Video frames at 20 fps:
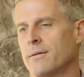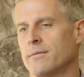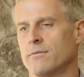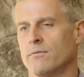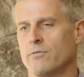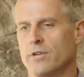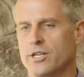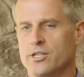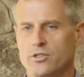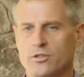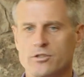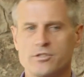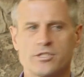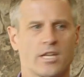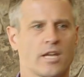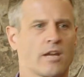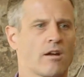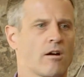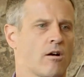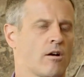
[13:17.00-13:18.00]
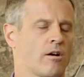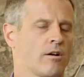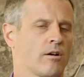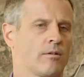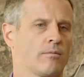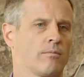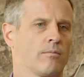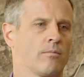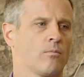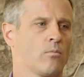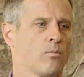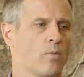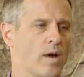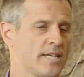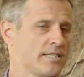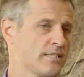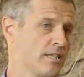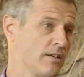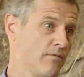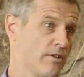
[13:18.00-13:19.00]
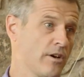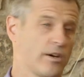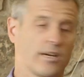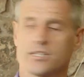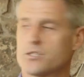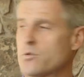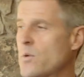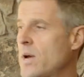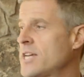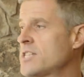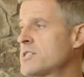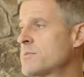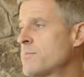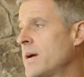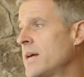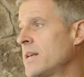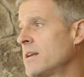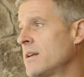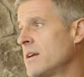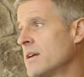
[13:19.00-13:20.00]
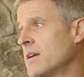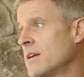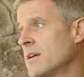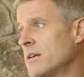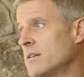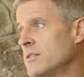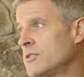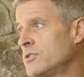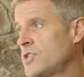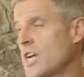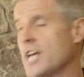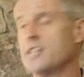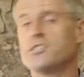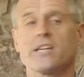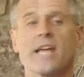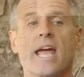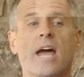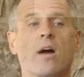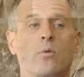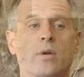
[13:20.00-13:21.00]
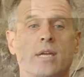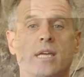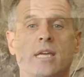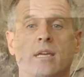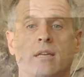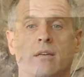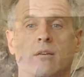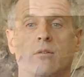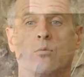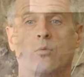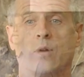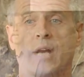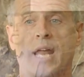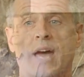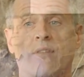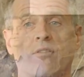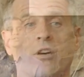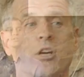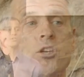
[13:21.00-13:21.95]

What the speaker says: reducing our waste in various ways, but changing how we eat would have a